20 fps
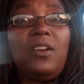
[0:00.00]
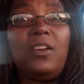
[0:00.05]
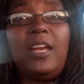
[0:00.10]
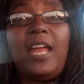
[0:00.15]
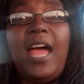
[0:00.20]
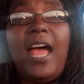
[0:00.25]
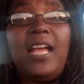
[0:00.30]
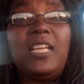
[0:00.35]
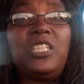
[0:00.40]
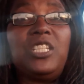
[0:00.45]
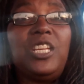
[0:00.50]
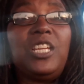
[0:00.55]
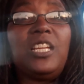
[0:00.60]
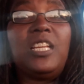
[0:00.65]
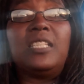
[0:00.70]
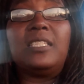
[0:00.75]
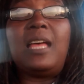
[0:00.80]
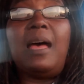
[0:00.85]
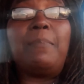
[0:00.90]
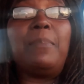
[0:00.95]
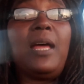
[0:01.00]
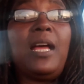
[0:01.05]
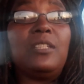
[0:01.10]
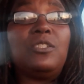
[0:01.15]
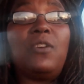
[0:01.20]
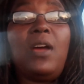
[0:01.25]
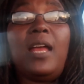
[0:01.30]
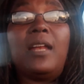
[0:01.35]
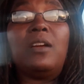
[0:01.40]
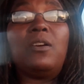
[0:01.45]
die shit because I'm not
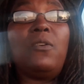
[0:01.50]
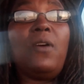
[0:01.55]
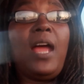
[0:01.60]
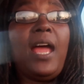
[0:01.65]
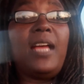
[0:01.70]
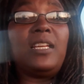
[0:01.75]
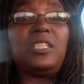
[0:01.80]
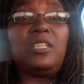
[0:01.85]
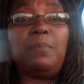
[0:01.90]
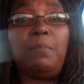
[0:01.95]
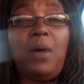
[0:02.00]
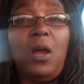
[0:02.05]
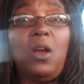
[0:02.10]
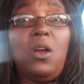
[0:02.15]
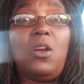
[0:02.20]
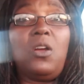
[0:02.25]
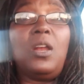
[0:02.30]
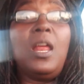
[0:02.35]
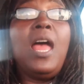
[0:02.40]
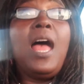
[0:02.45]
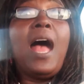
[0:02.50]
trying to crash and burn.